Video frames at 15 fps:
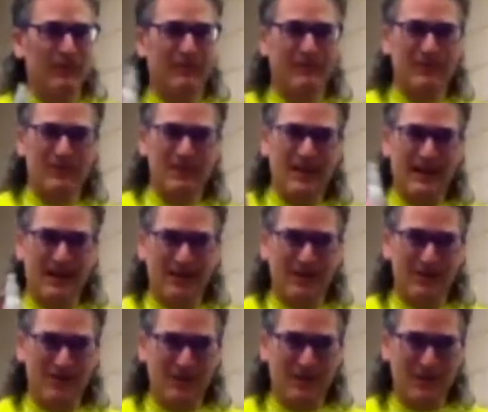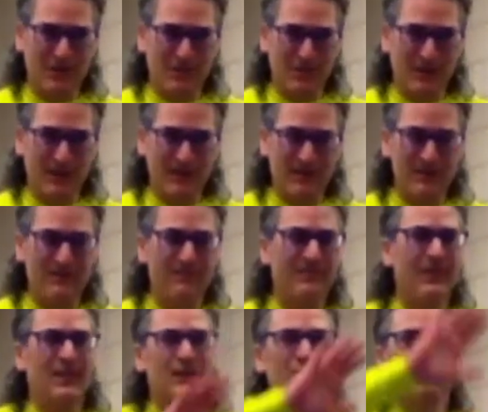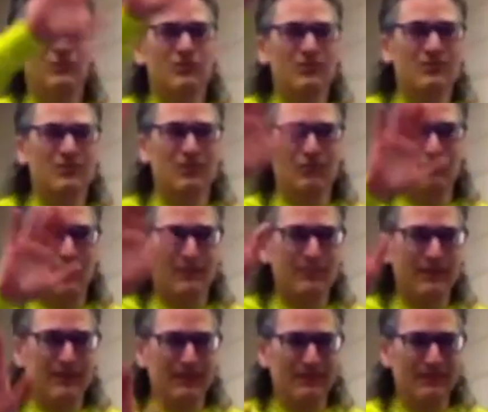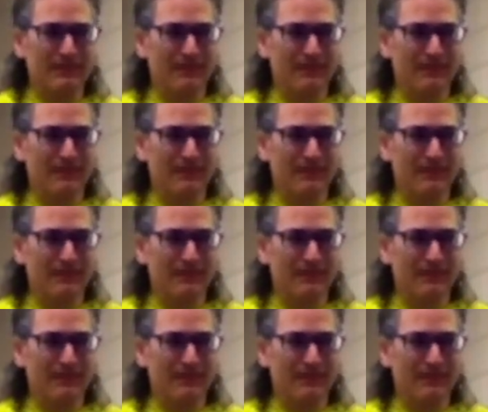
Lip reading: if it's the aerosol sprays, you should still rub it in.